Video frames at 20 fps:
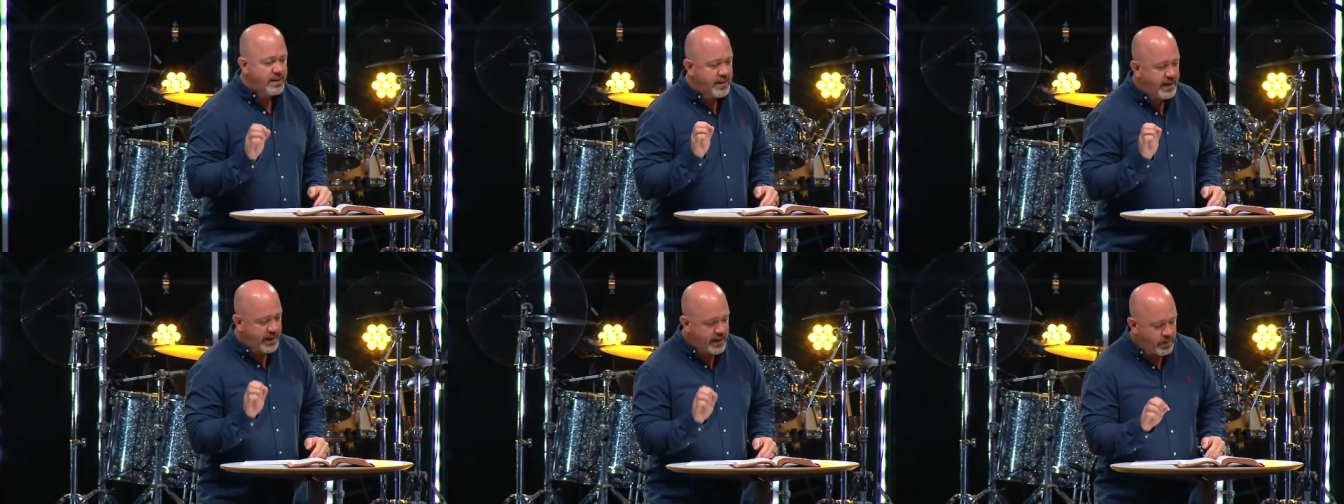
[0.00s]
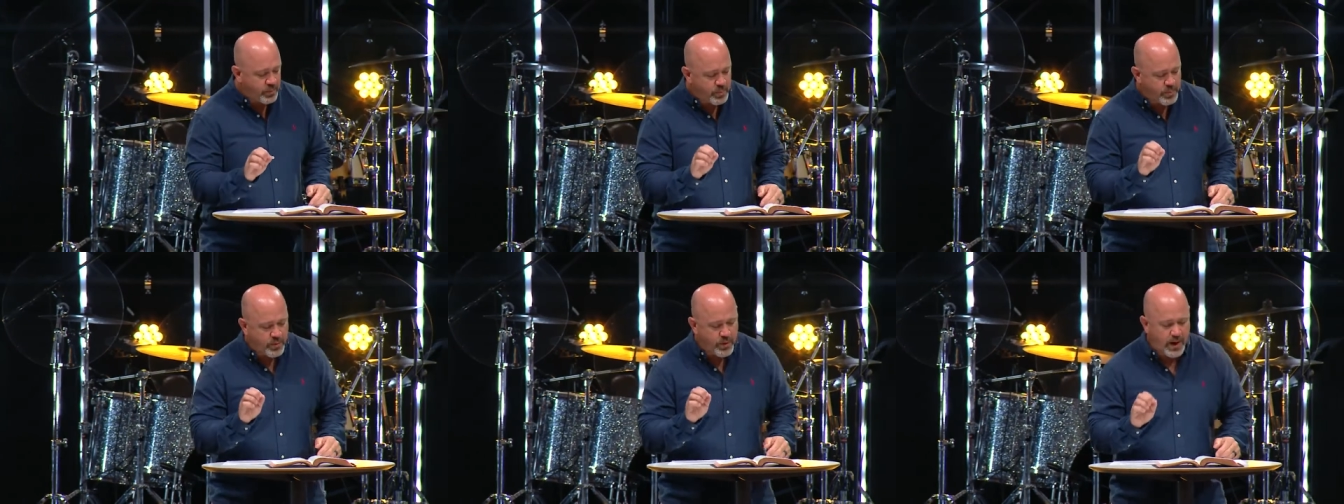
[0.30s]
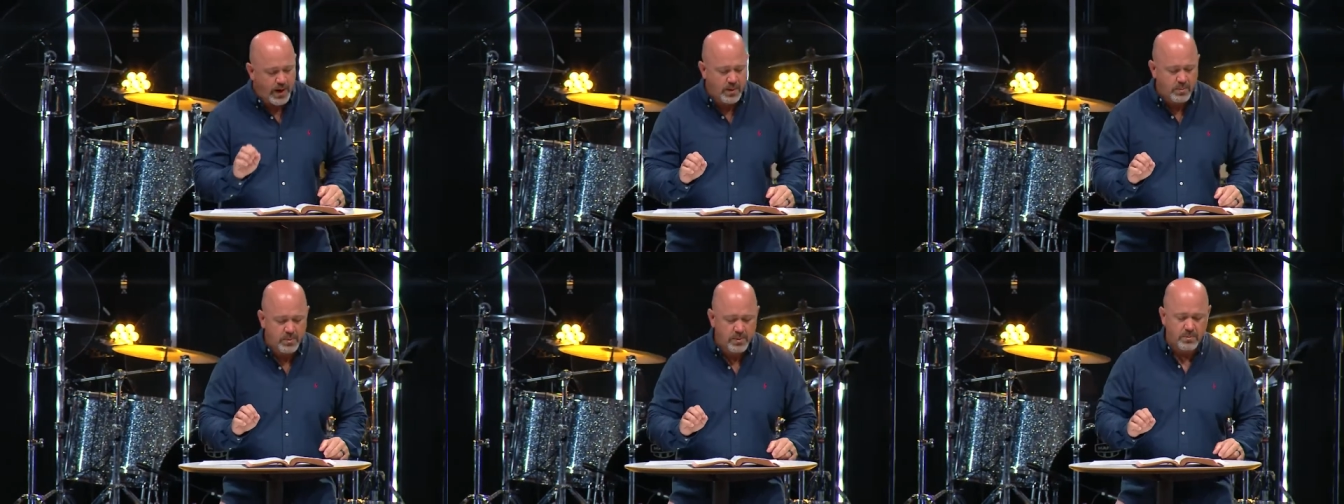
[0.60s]
that are
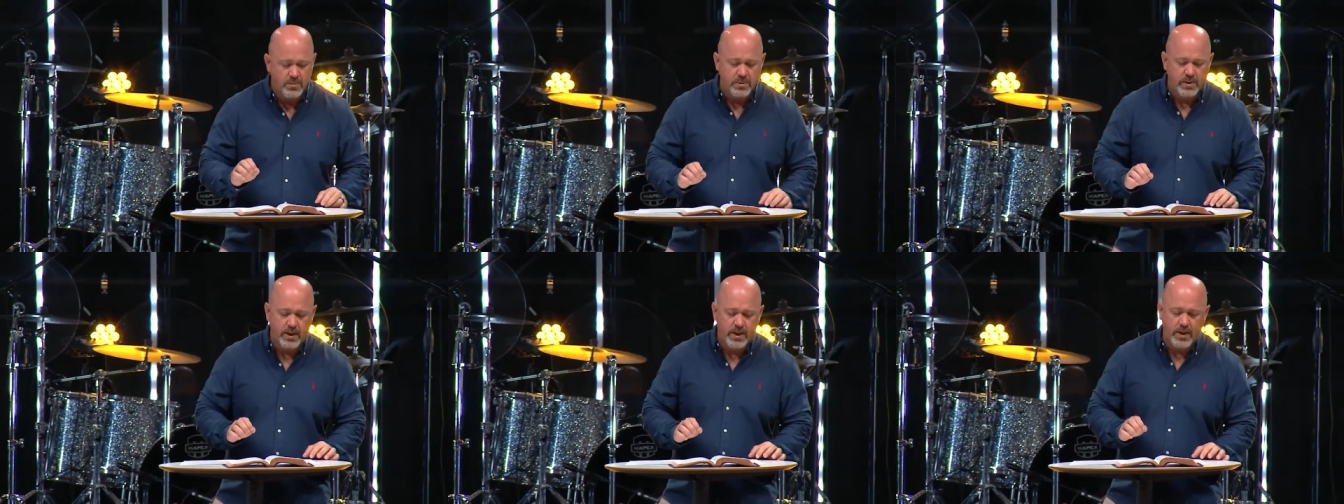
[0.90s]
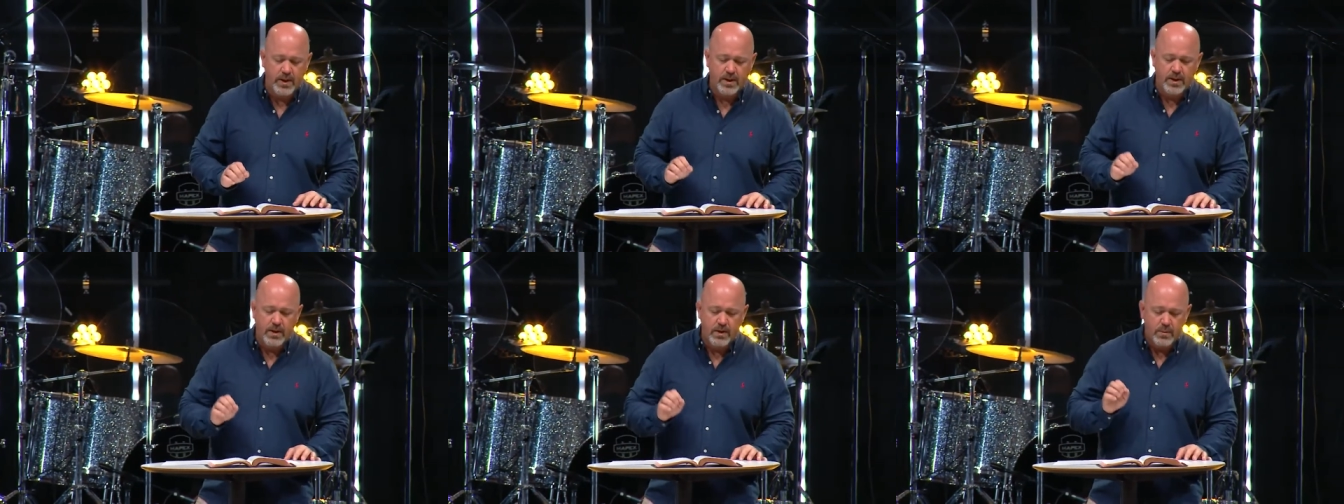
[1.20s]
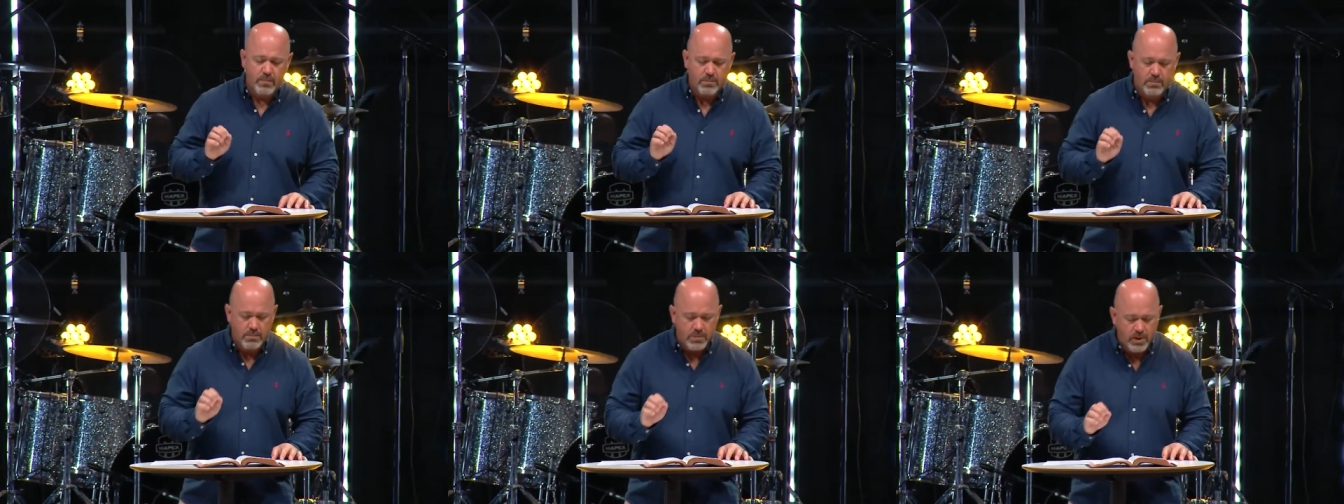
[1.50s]
probably
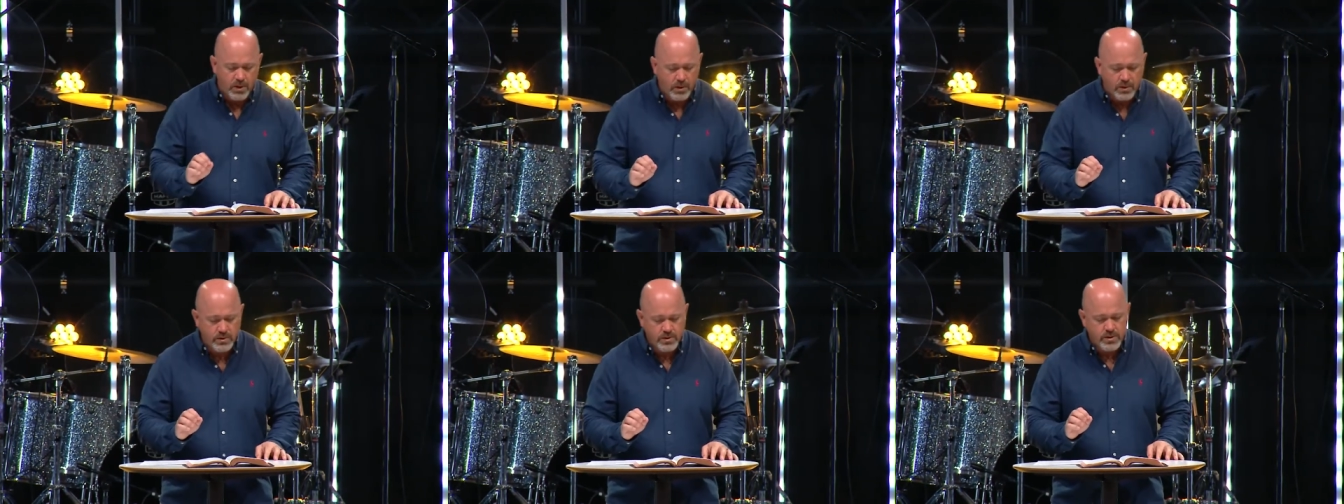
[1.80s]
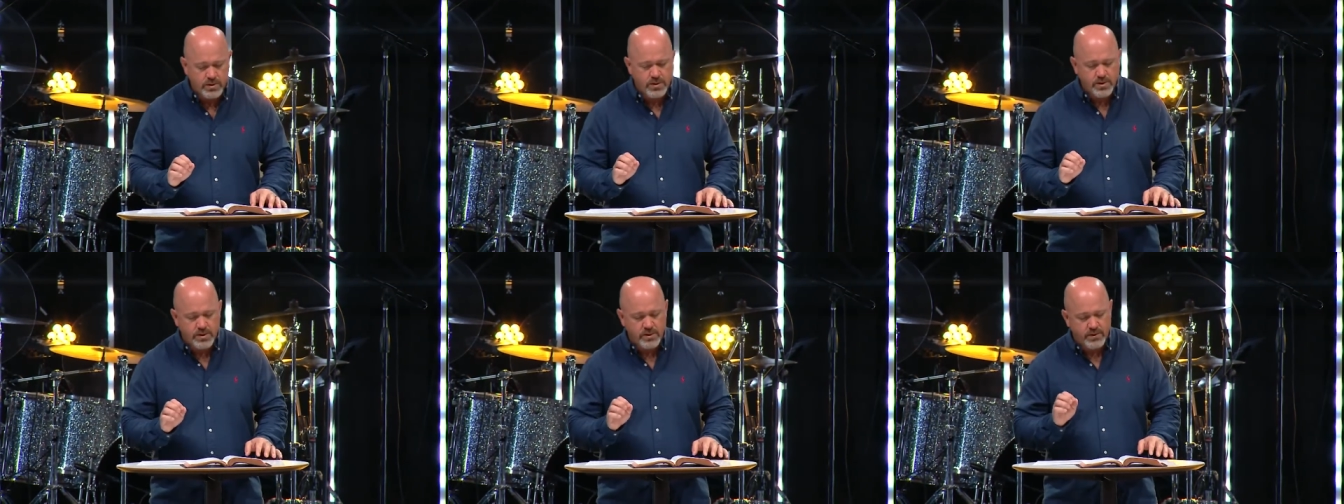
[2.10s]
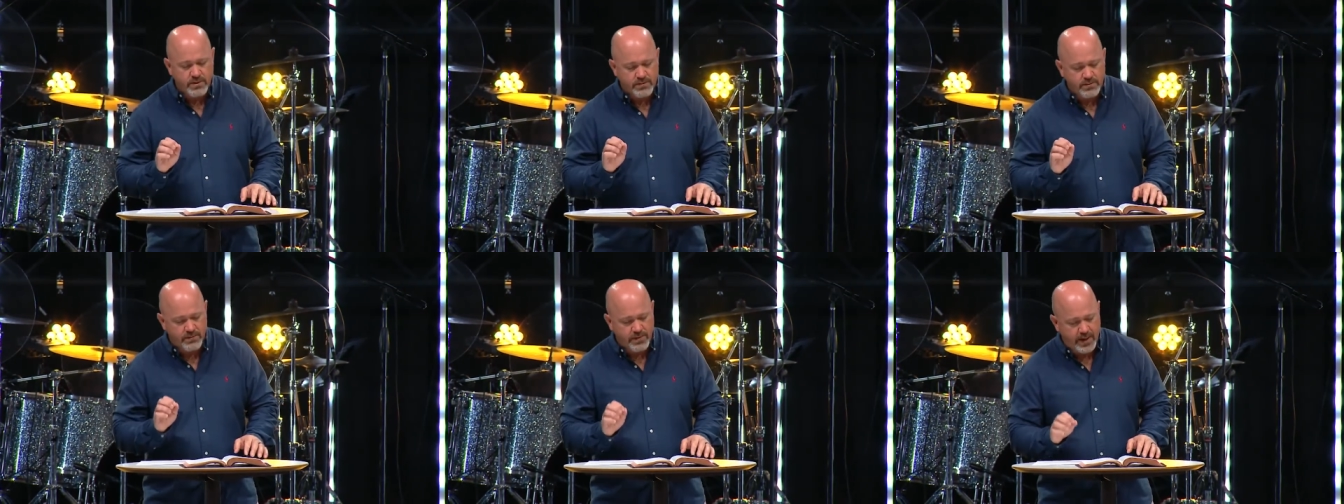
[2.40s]
most
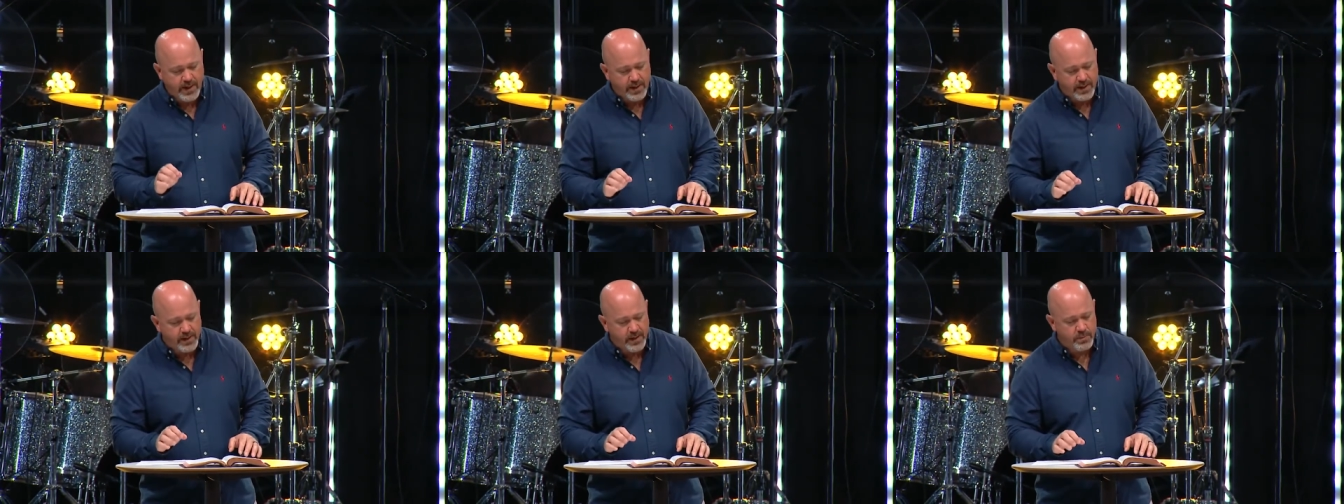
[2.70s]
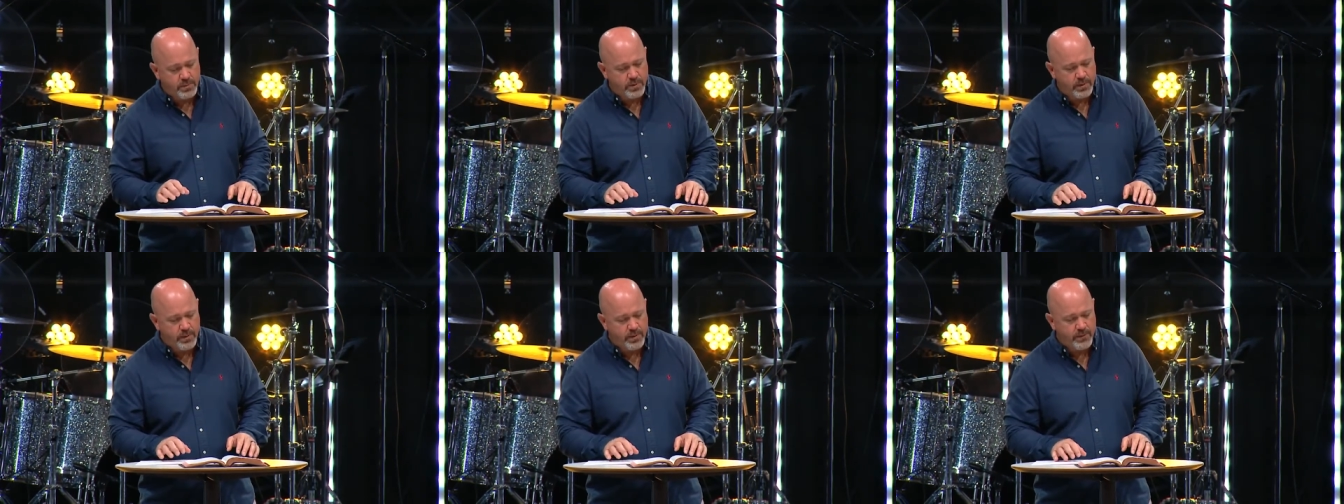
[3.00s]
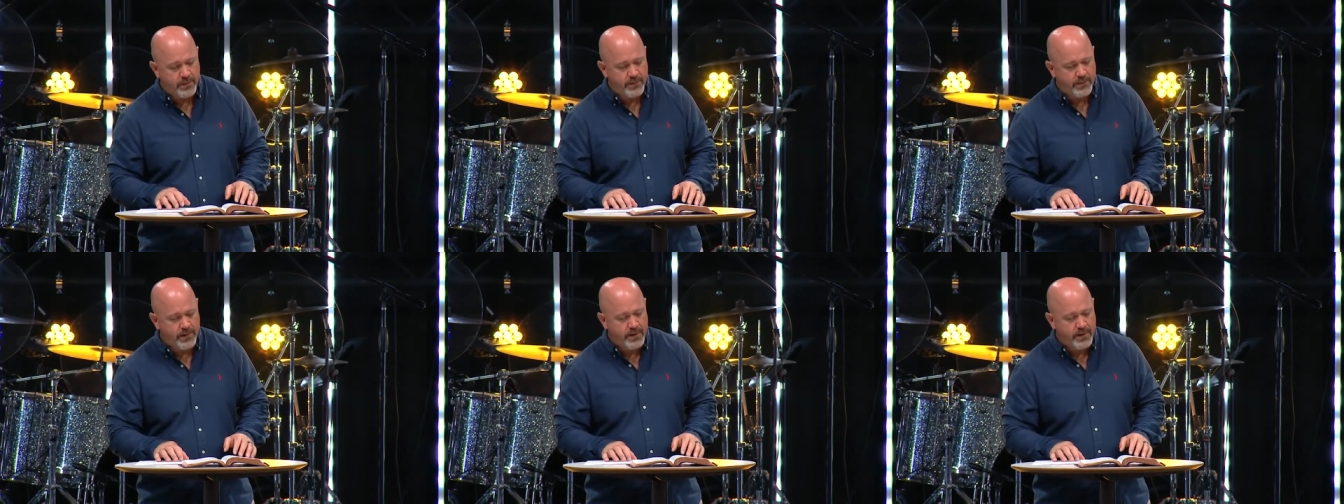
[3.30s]
valuable.